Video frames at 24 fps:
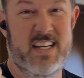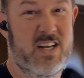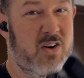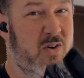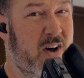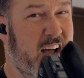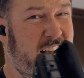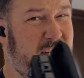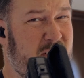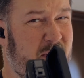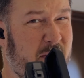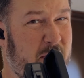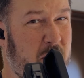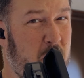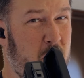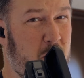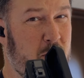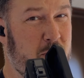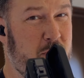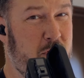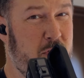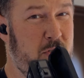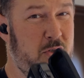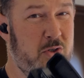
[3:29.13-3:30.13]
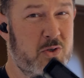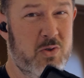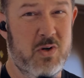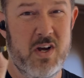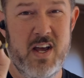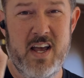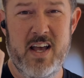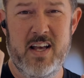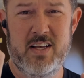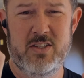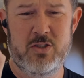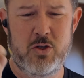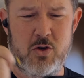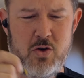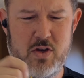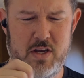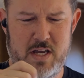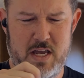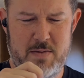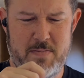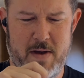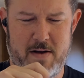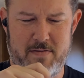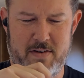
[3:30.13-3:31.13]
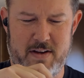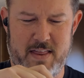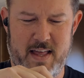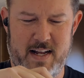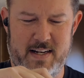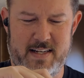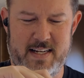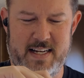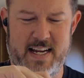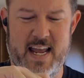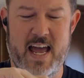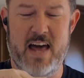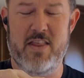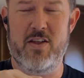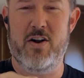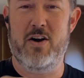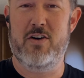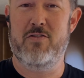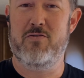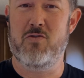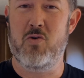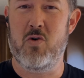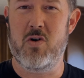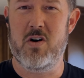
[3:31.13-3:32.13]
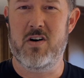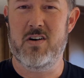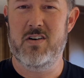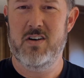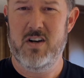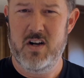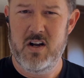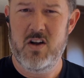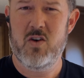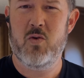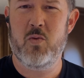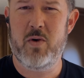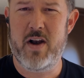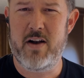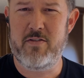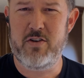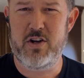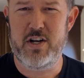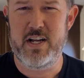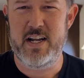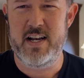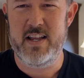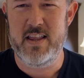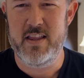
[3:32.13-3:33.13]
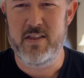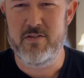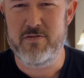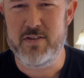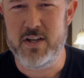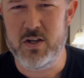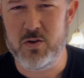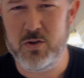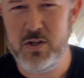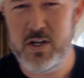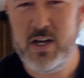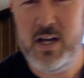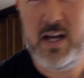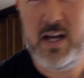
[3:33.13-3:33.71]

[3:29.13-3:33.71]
It'll actually hold 2, so you can keep everything together for whenever you need it in the field.